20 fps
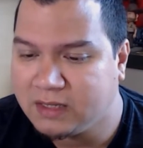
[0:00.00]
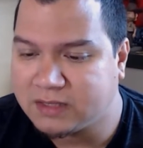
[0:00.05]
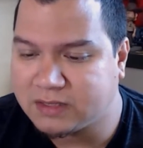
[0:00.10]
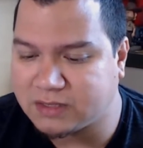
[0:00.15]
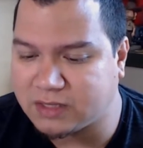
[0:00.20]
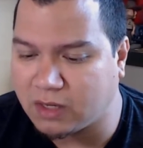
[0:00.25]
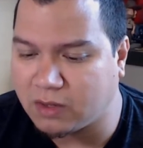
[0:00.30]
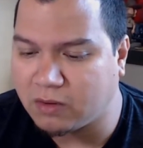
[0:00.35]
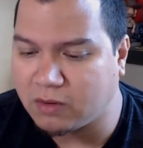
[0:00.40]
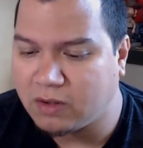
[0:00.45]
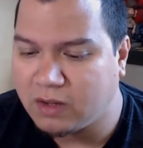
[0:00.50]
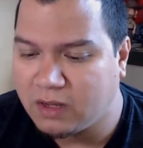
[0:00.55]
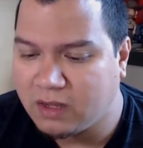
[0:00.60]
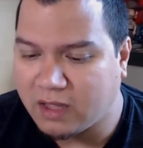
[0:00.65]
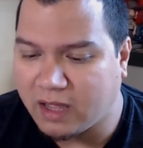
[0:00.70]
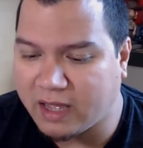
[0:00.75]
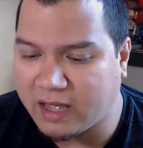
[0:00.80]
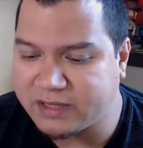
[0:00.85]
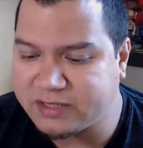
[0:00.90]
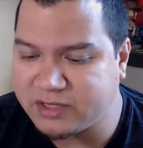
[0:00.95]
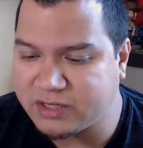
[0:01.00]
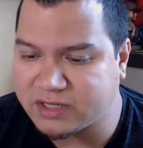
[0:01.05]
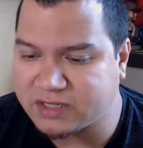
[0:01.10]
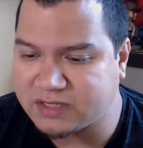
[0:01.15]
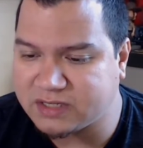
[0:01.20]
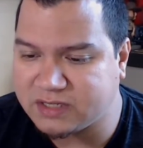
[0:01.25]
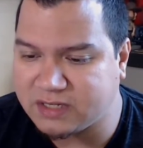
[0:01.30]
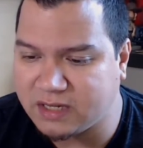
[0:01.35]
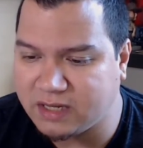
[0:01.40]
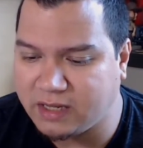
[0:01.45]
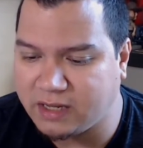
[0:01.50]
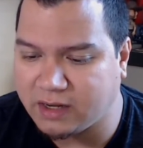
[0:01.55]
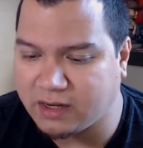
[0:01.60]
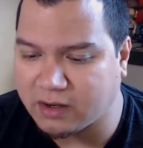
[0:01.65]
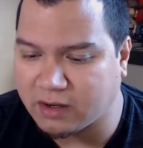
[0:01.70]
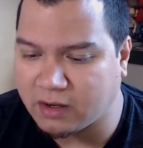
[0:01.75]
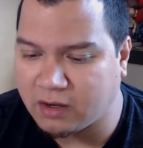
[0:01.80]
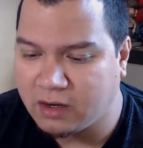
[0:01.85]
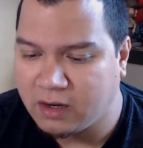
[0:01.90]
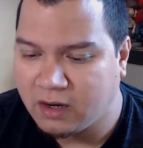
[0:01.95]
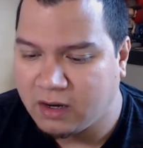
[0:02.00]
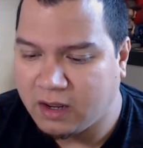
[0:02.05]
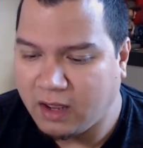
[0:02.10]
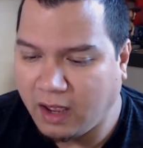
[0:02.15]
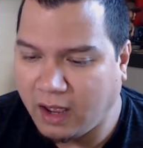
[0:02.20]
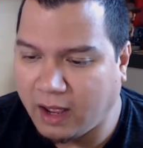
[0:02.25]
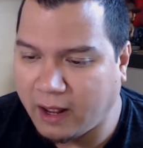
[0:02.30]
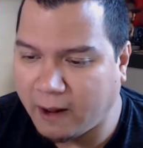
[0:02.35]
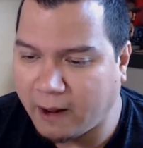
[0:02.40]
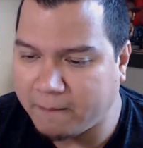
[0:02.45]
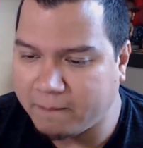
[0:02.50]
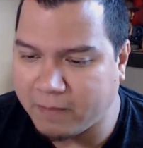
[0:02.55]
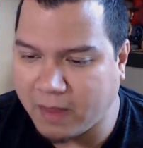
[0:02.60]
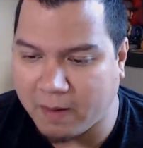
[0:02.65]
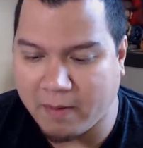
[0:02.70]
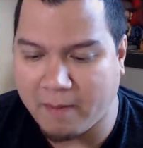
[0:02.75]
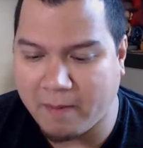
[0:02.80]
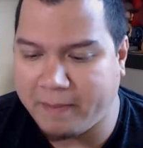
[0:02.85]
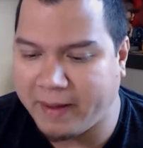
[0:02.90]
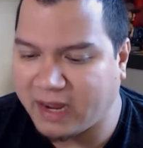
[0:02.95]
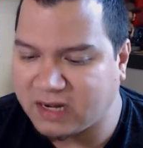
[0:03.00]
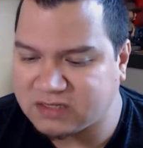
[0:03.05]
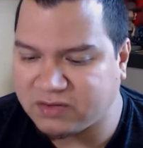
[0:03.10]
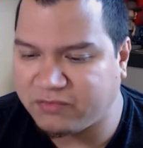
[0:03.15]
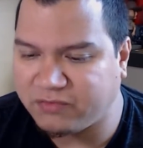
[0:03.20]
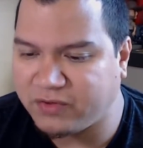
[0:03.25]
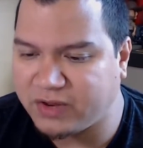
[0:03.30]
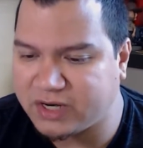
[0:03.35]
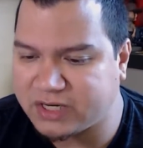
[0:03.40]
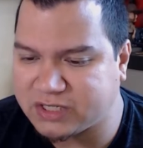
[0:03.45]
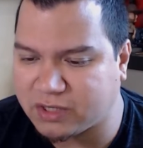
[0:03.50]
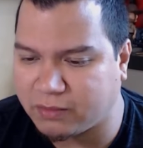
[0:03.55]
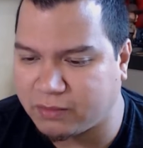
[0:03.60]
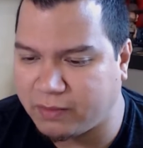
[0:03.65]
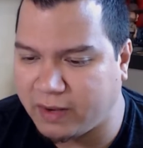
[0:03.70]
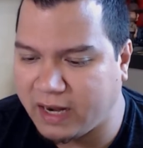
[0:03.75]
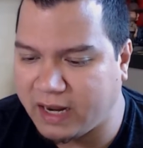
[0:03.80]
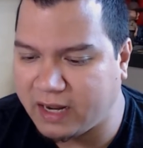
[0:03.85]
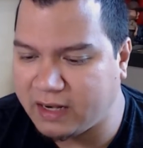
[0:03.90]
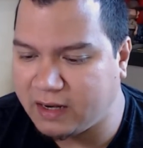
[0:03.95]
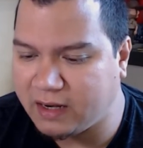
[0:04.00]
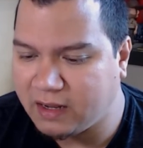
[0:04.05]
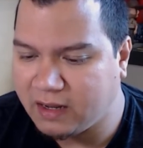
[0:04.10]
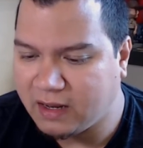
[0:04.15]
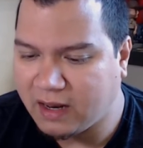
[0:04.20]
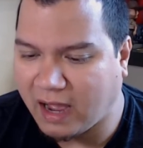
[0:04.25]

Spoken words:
So as you can see here, I'm about to finish the raid.